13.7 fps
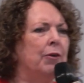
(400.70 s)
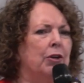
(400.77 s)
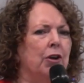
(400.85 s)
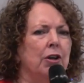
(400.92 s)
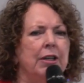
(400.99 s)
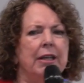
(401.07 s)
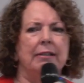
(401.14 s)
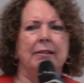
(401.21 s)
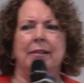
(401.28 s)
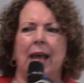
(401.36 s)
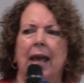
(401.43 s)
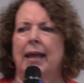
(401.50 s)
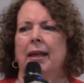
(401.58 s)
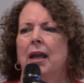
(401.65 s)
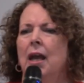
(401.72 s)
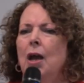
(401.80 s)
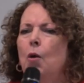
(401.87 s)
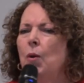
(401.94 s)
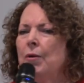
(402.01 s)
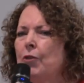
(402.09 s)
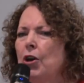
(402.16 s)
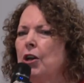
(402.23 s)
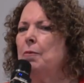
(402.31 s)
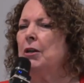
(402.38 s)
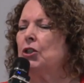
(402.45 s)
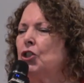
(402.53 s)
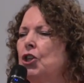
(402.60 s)
for goodness sake, we've got to
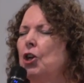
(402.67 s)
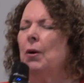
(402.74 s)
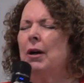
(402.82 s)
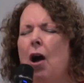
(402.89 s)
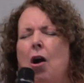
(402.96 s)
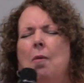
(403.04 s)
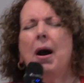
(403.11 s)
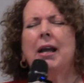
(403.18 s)
mature. Oh